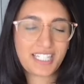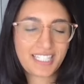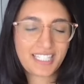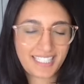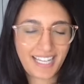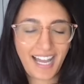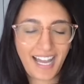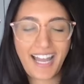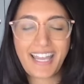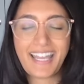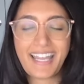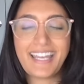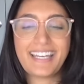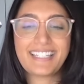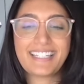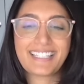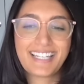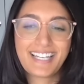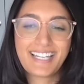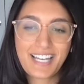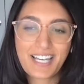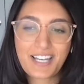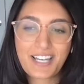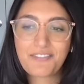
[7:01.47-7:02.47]
and diet,
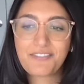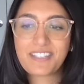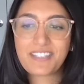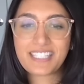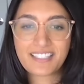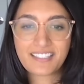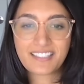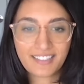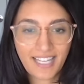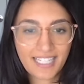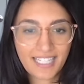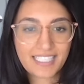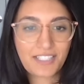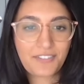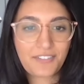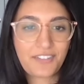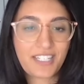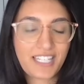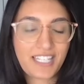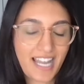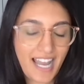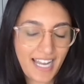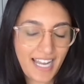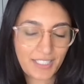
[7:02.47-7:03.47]
physical
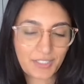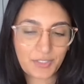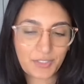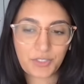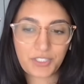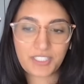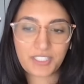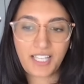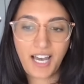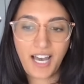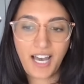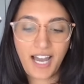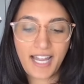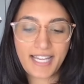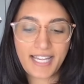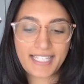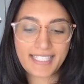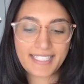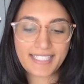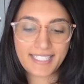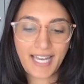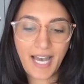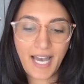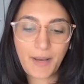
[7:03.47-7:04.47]
activity, exercise,